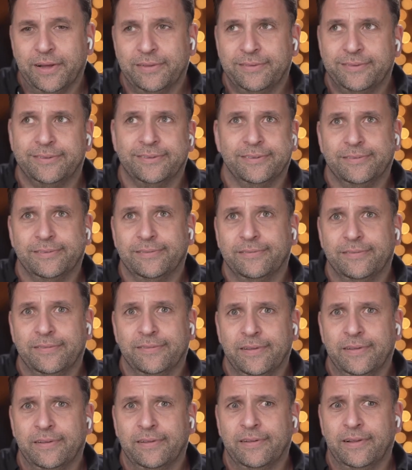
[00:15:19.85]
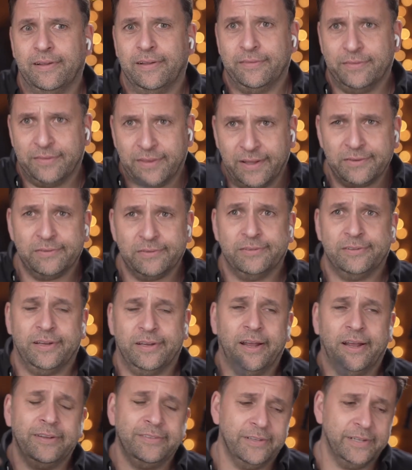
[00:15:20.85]
And
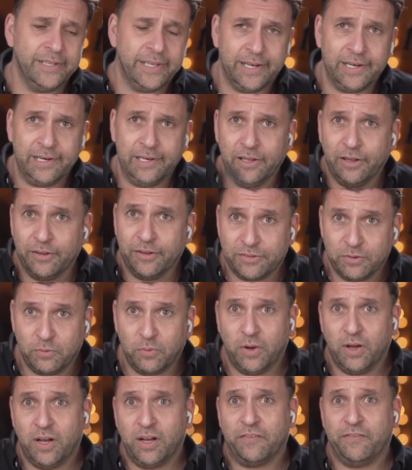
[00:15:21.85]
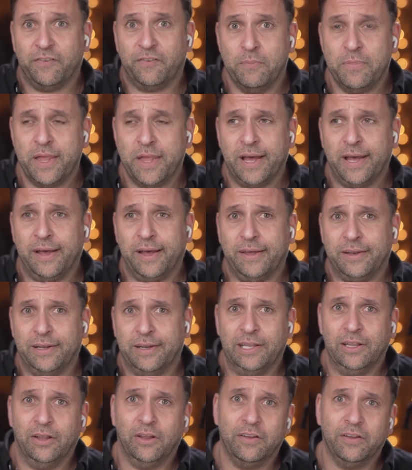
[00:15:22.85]
that's, so I started getting lots of work from that
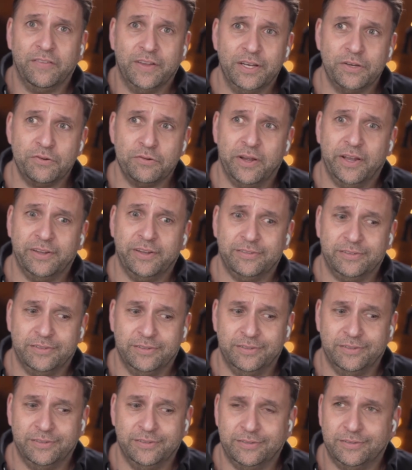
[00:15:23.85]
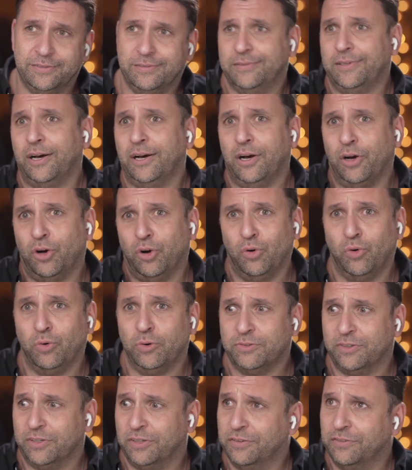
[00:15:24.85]
and a lot of interest, and the
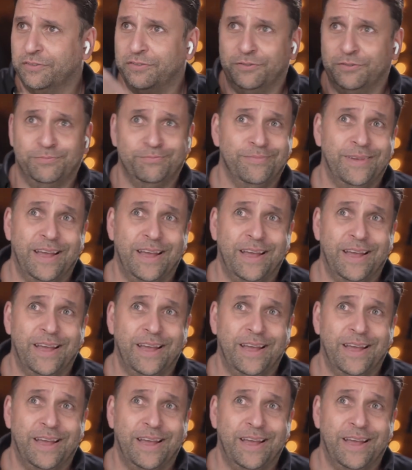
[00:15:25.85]
whole sort of